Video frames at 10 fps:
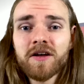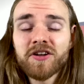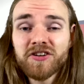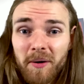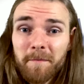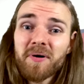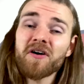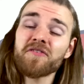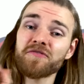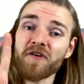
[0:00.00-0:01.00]

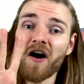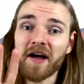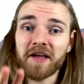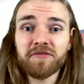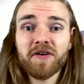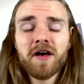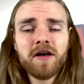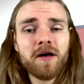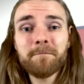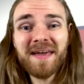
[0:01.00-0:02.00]
Number 5,
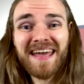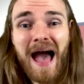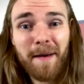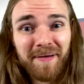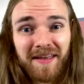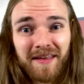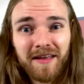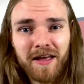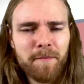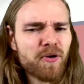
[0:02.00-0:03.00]
be happy,
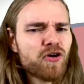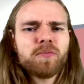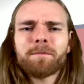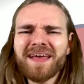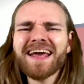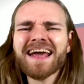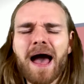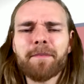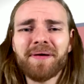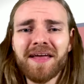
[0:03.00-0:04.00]
because being
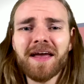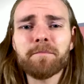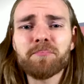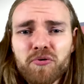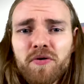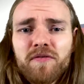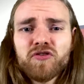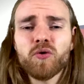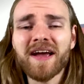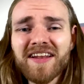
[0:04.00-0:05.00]
happy improves
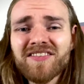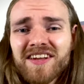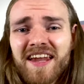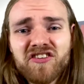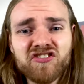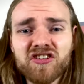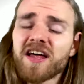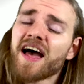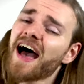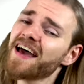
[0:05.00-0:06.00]
your intonation
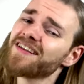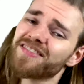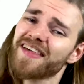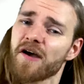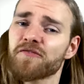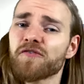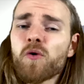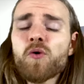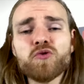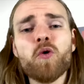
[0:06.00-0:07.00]
and
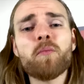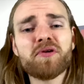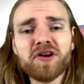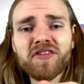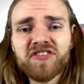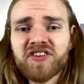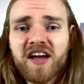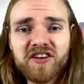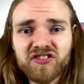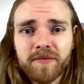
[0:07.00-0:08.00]
therefore your
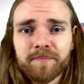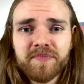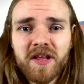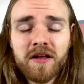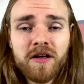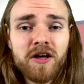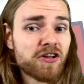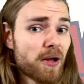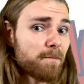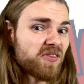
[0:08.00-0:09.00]
pronunciation.
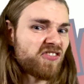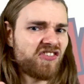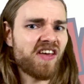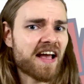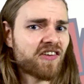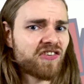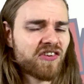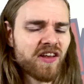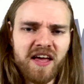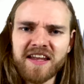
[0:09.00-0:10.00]
Number
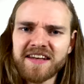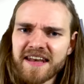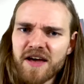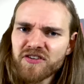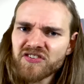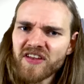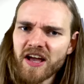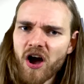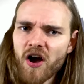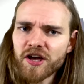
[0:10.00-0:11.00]
6, never
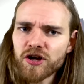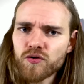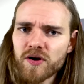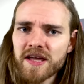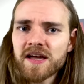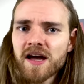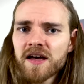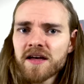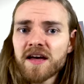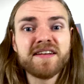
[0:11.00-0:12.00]
say I agree.
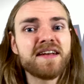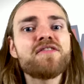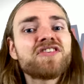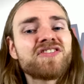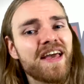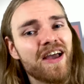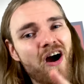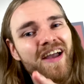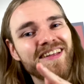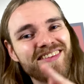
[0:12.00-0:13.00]
Never say
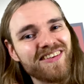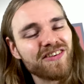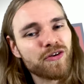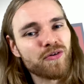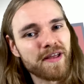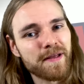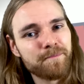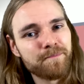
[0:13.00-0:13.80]
I disagree.